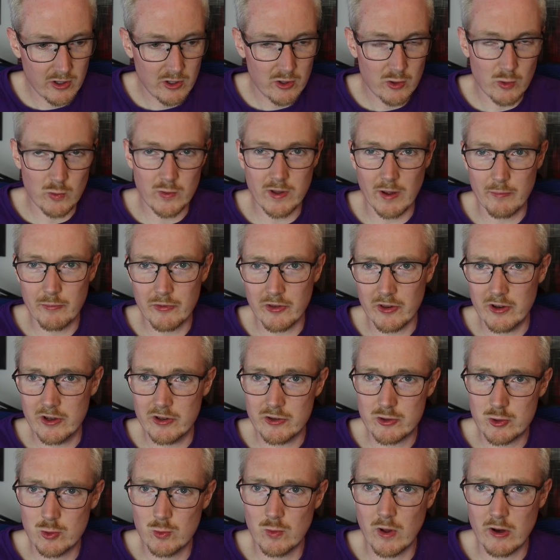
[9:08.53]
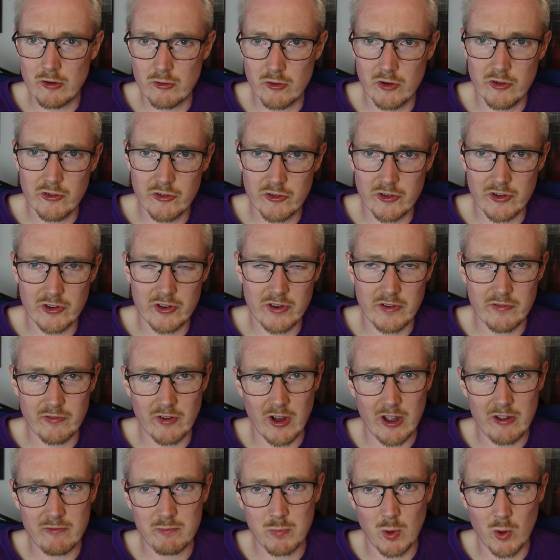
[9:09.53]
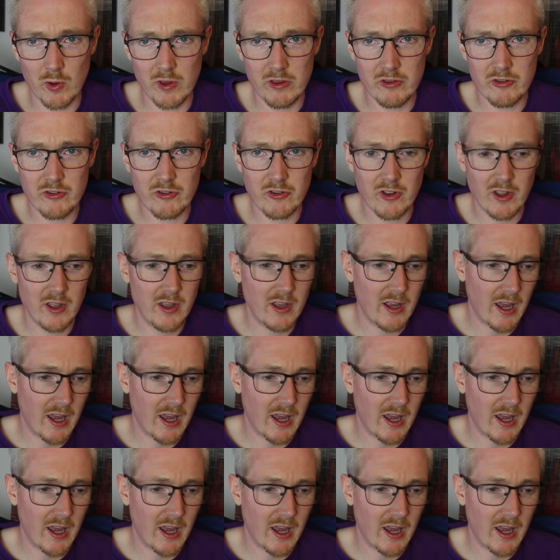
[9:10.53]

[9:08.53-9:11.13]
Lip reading: who comes in at 265 points,